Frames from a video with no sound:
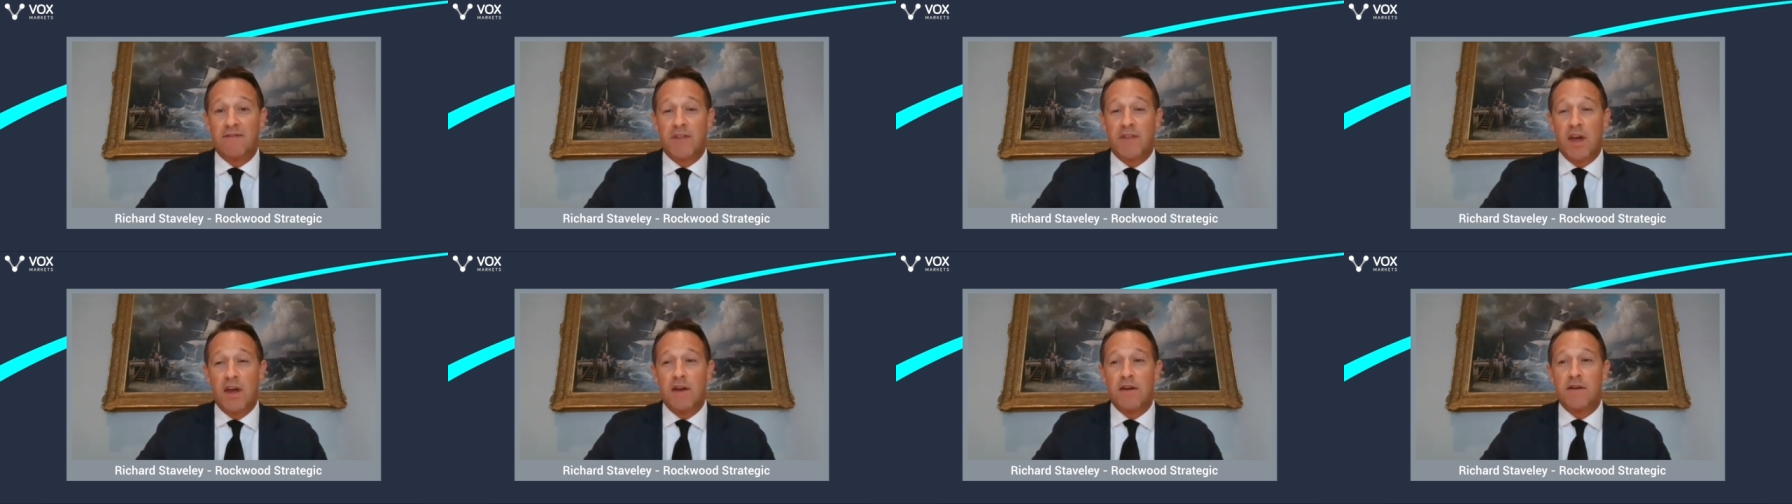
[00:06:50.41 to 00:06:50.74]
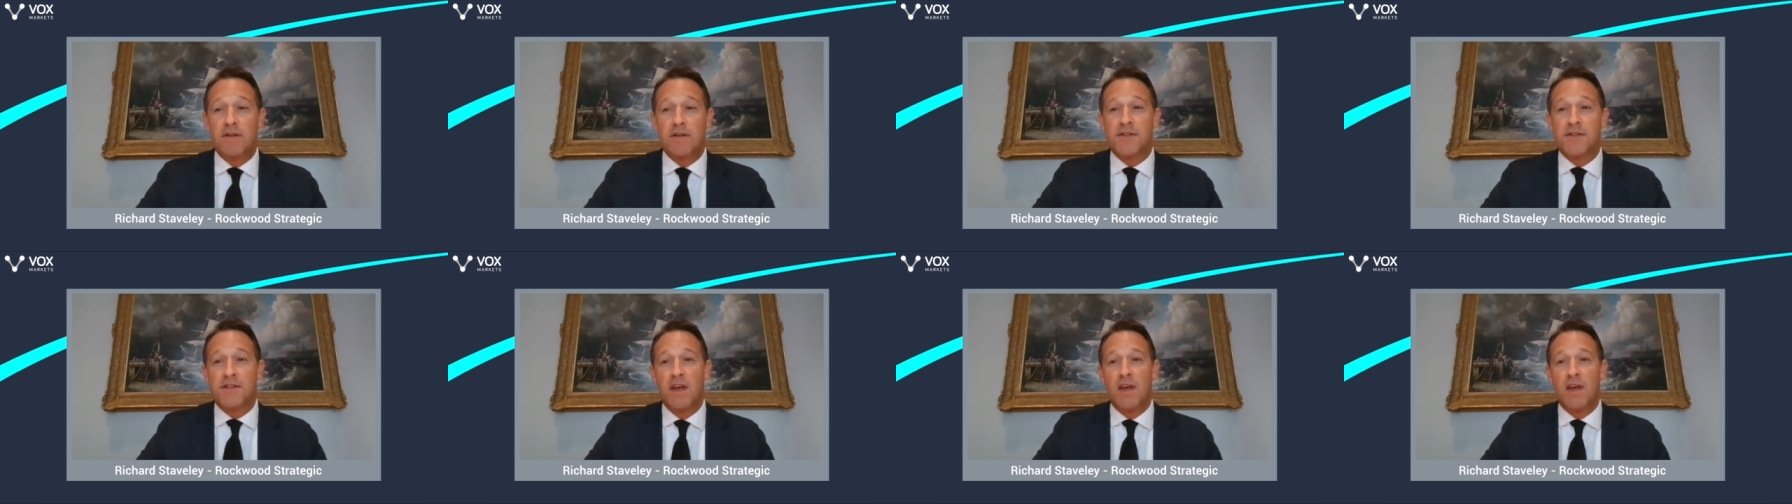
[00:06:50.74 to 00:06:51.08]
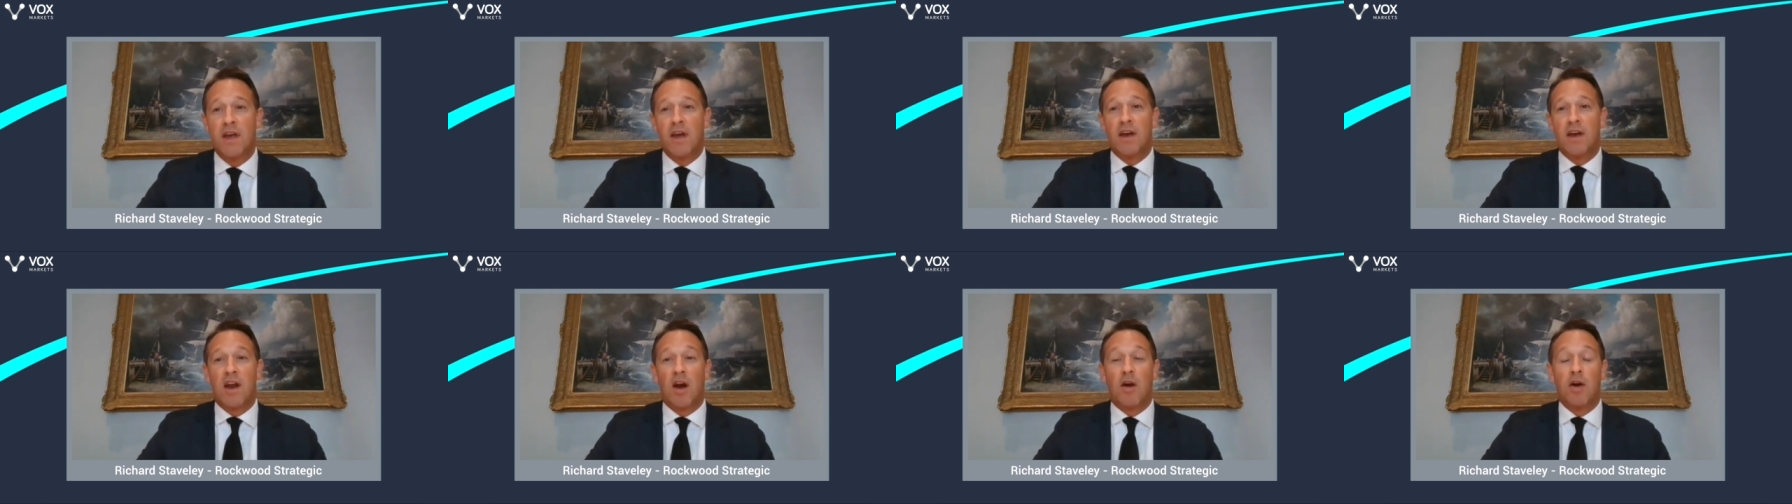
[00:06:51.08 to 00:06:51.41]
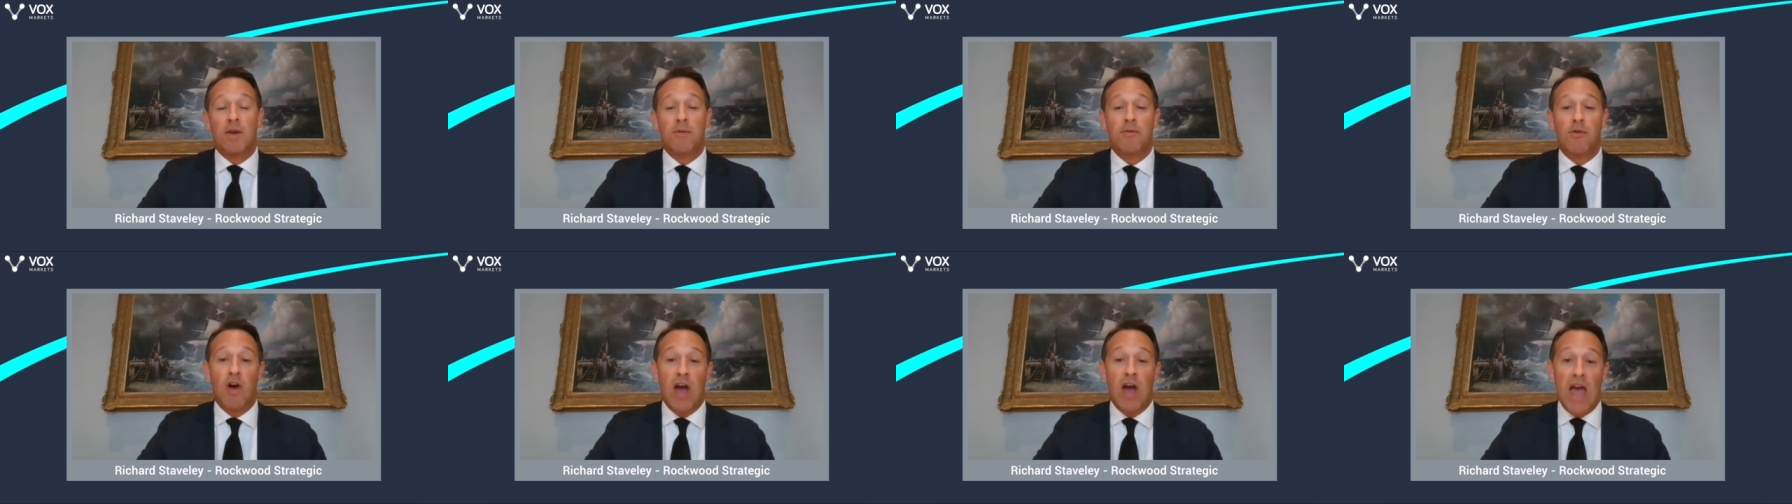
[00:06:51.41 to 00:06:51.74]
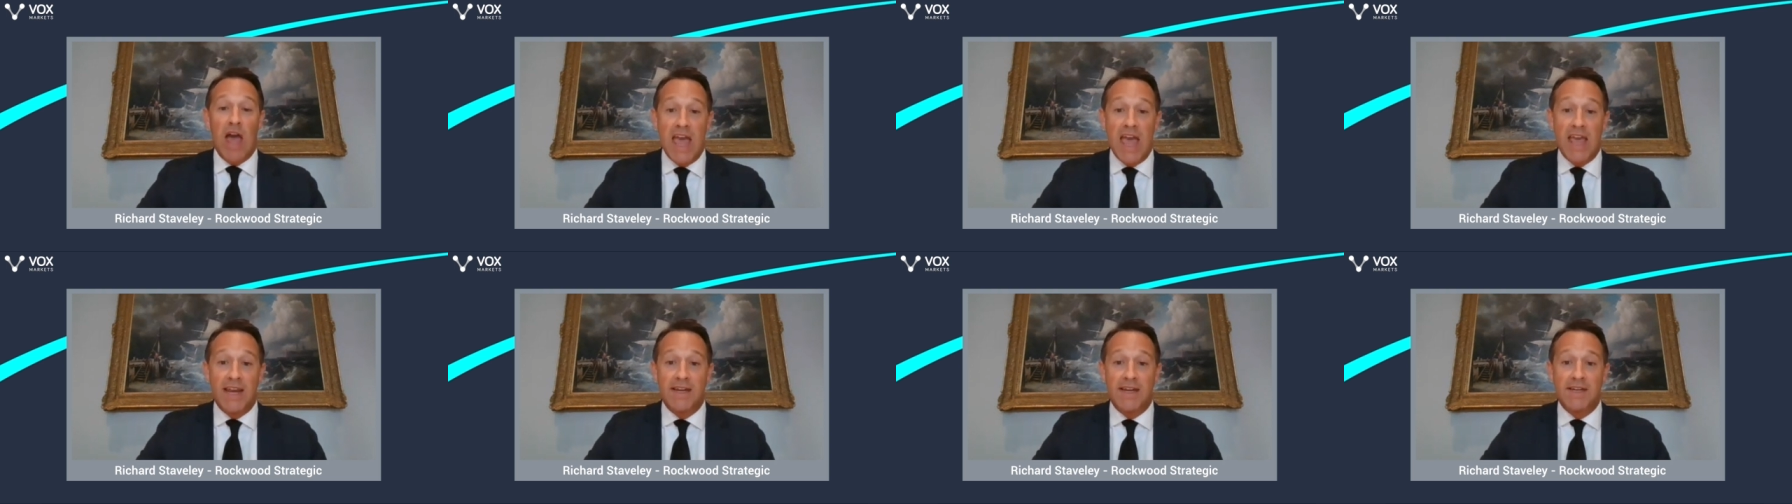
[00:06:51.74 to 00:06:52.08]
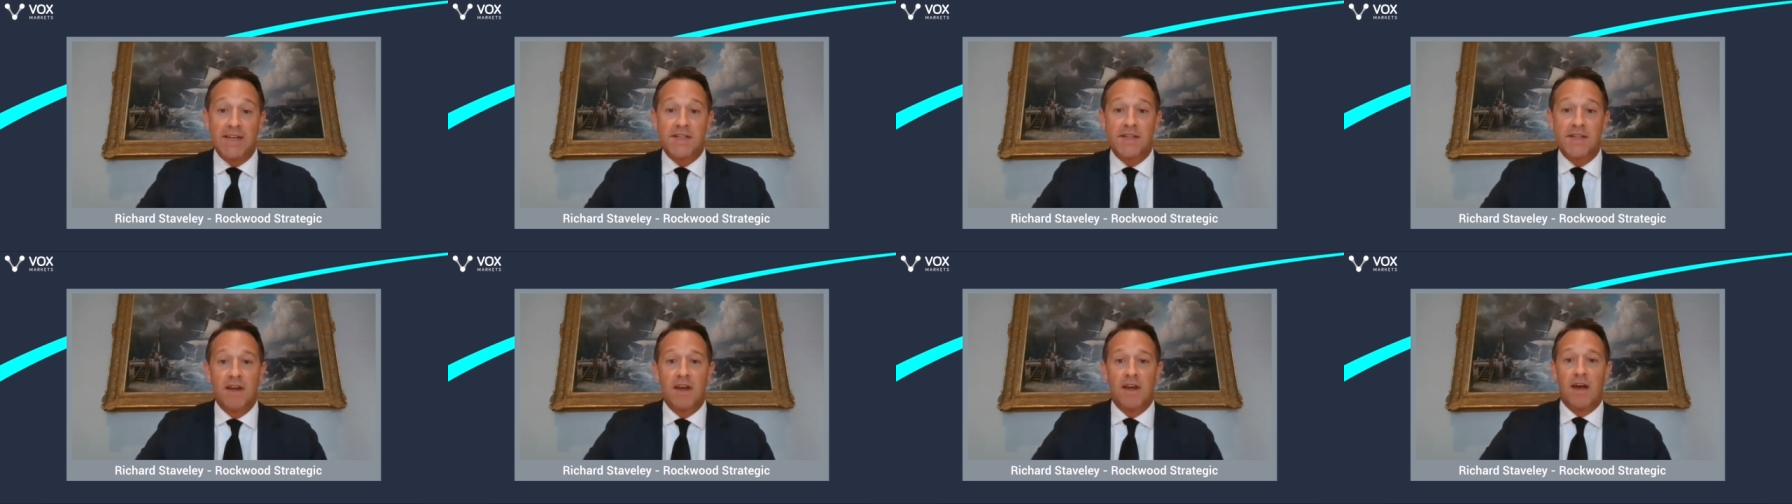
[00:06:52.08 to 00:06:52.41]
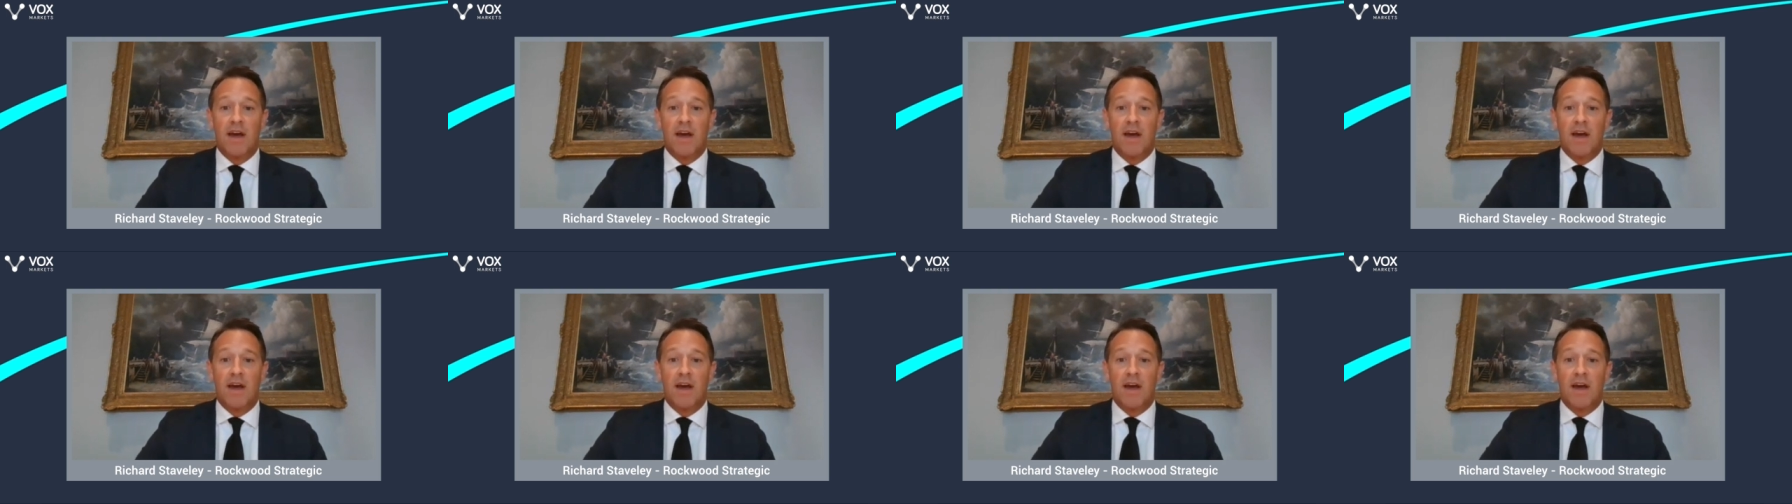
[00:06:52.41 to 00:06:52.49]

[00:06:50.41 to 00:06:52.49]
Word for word: of those. Currently, we've got 8.